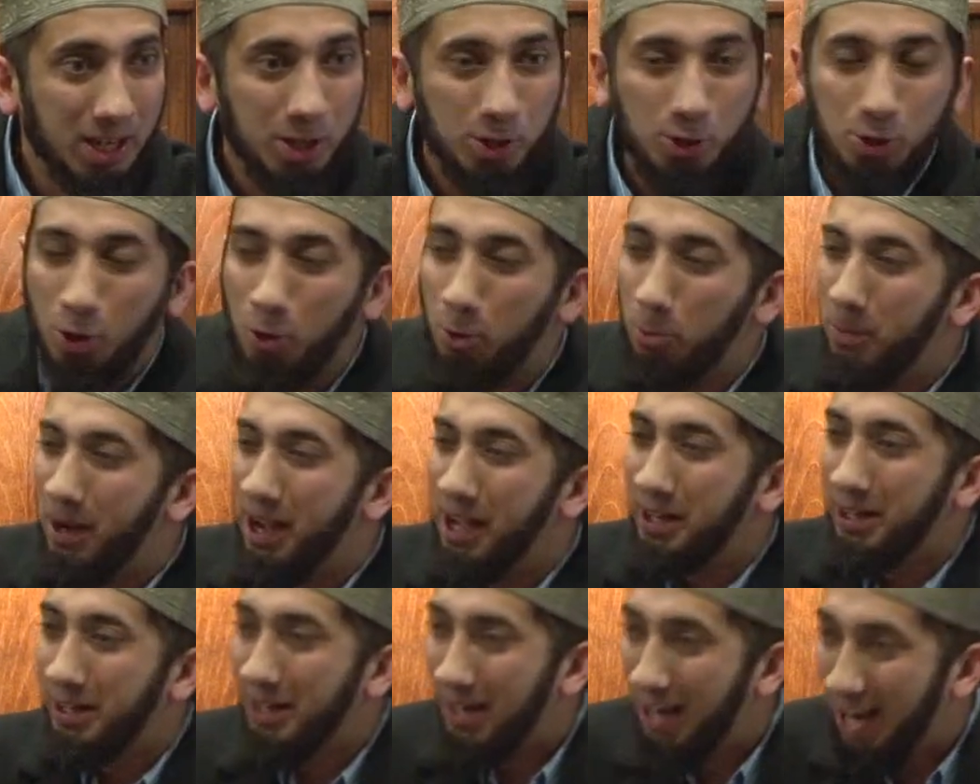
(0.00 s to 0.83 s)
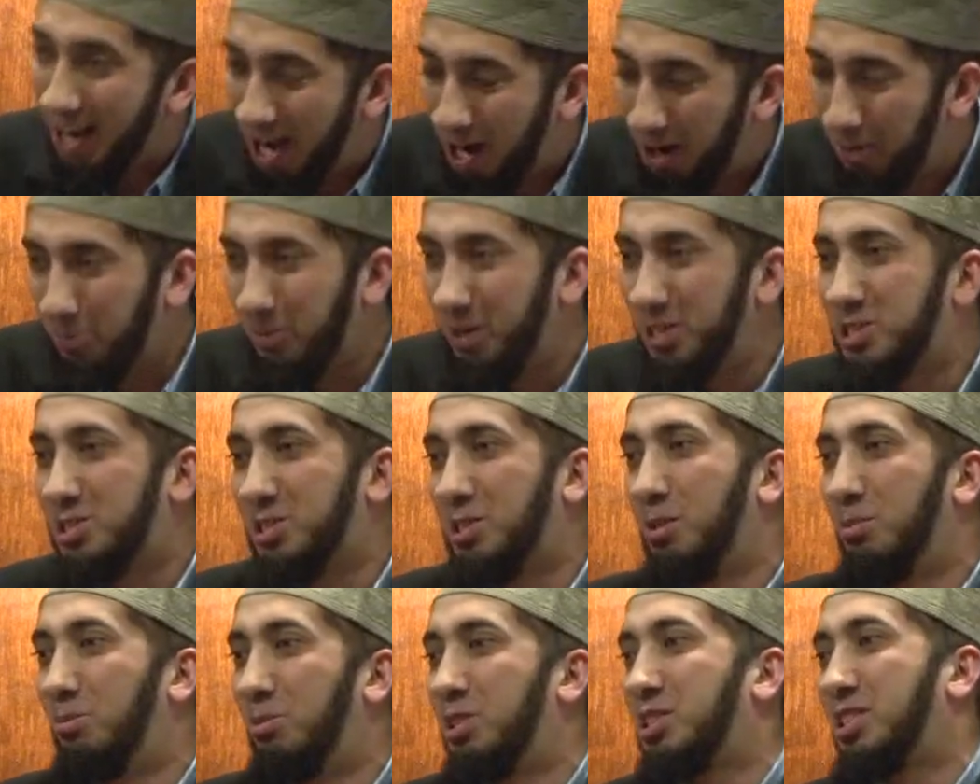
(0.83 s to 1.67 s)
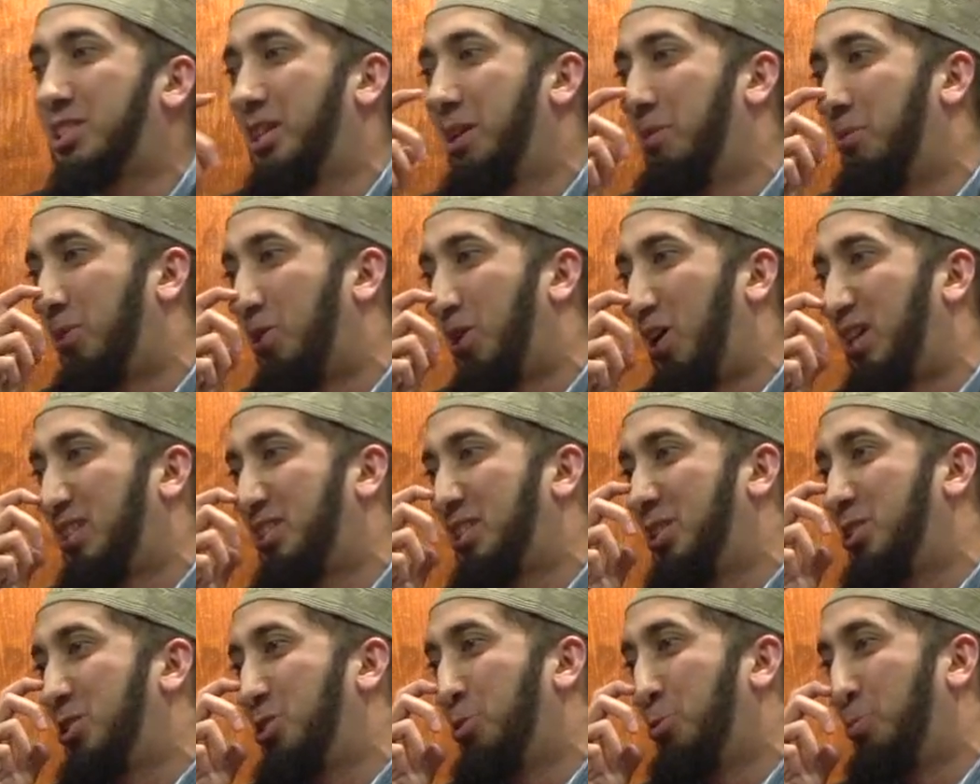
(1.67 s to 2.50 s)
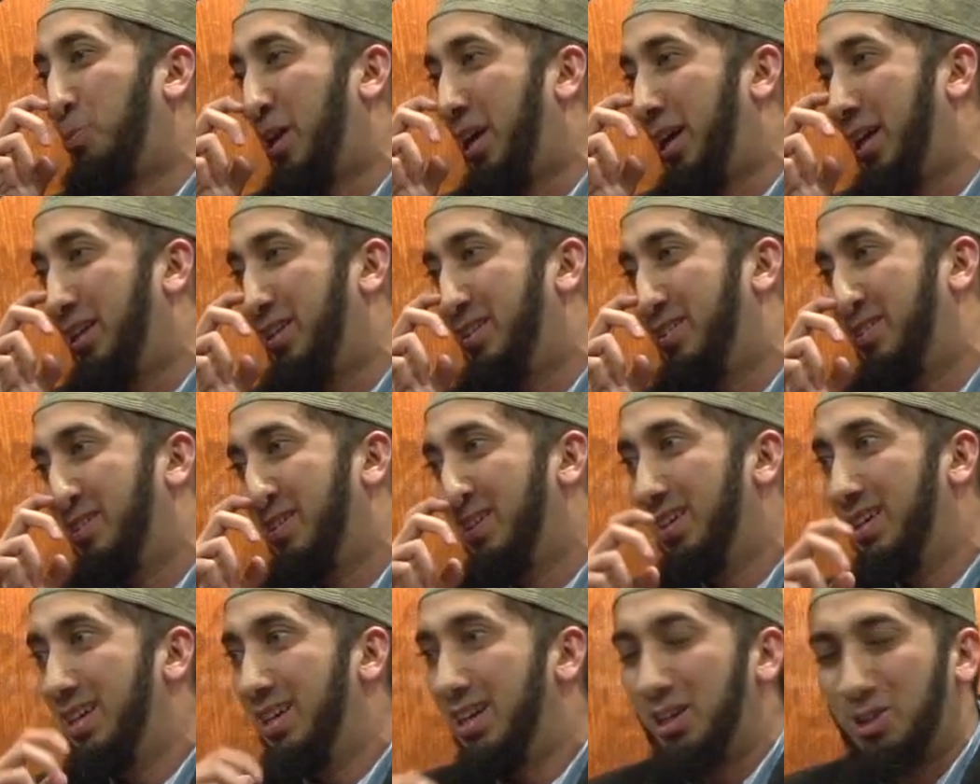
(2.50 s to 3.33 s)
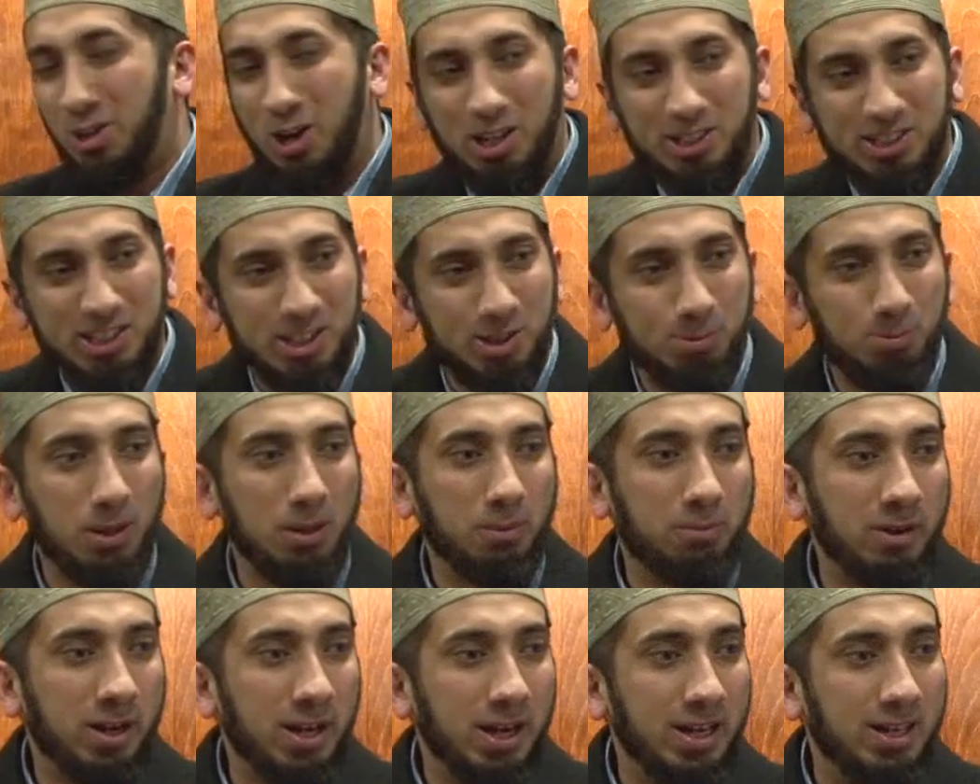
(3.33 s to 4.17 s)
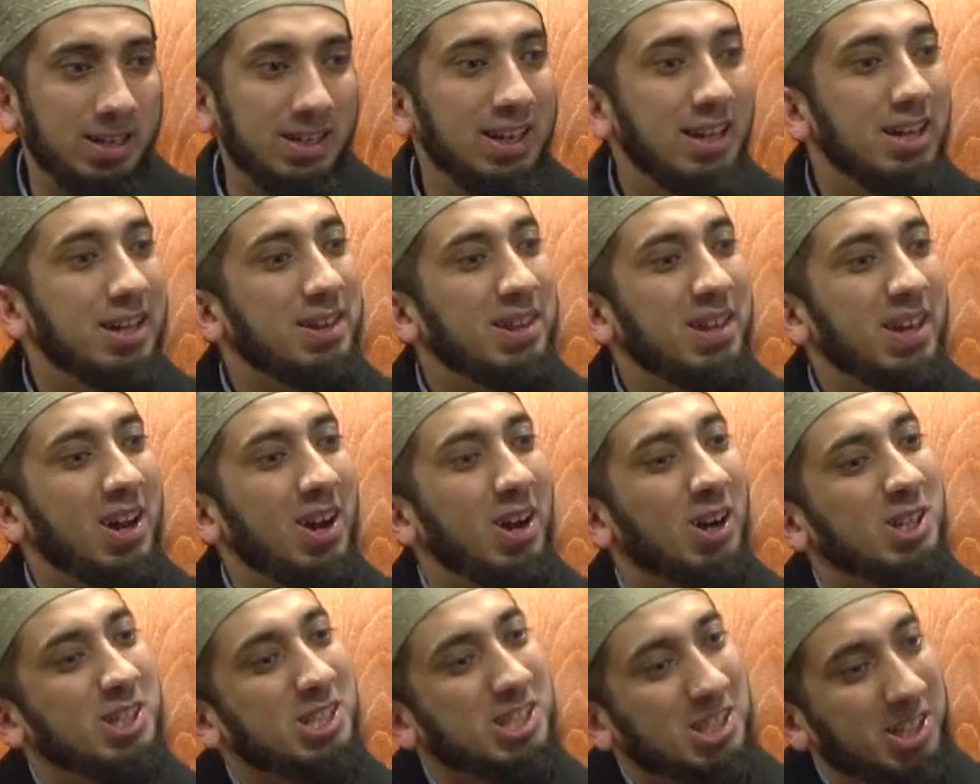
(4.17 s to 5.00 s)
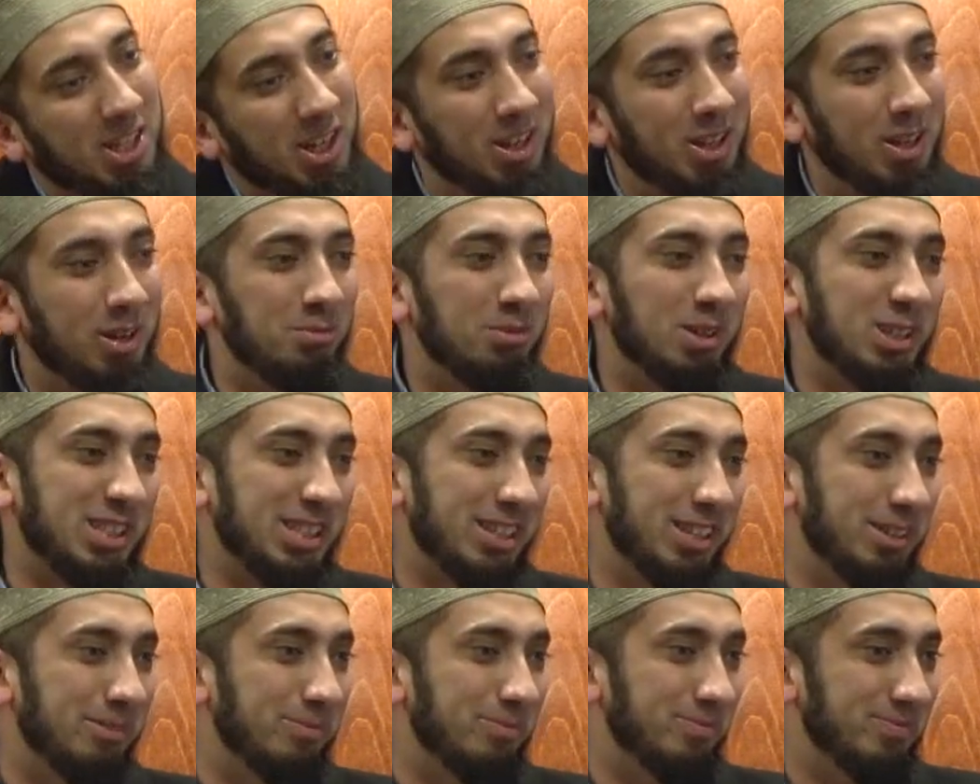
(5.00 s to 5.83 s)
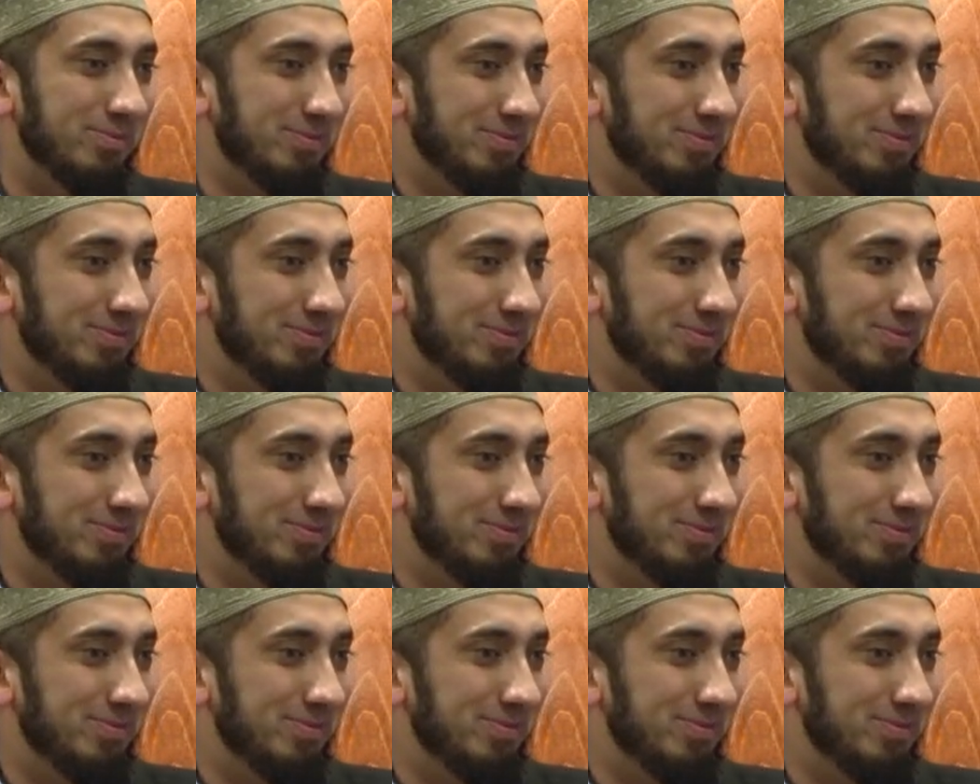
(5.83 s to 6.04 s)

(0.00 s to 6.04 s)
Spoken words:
No matter how much the Muslim causes you pain, causes me pain, they are still a Muslim.